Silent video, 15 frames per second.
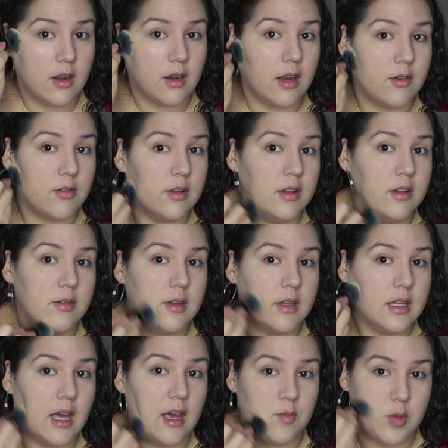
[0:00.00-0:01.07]
and I
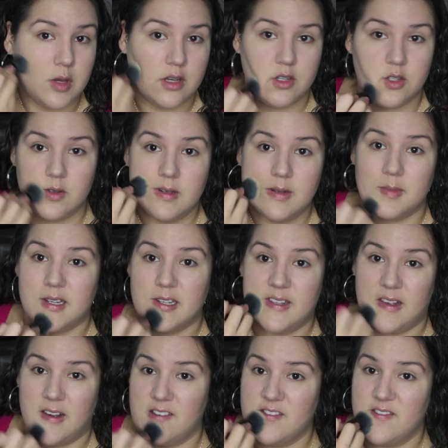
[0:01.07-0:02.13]
really have been enjoying
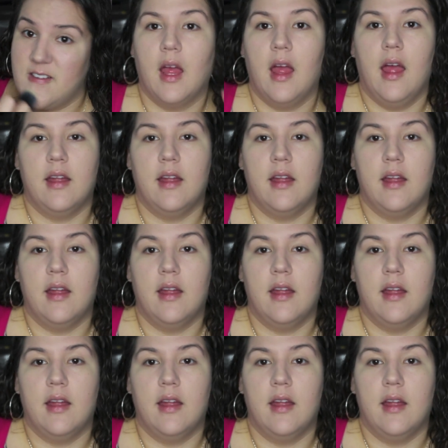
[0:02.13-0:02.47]
myself.